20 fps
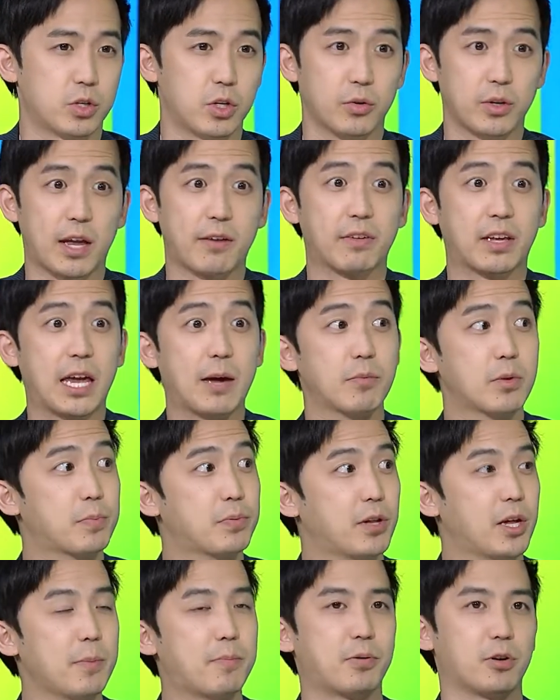Don't have a game to
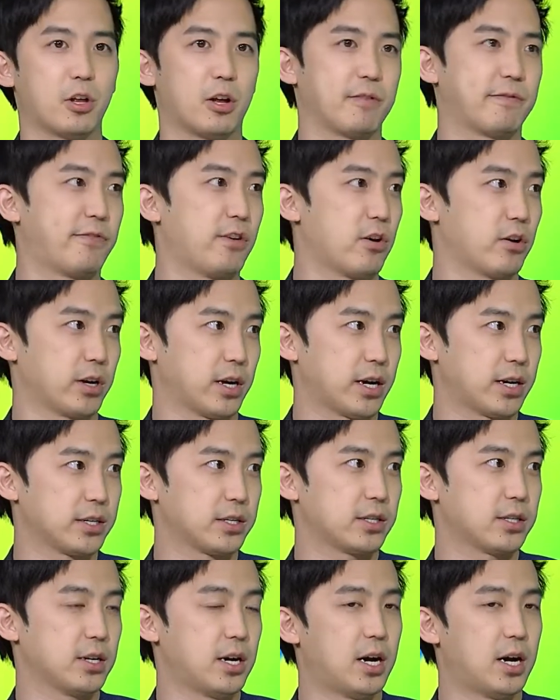play, put on Fall Guys.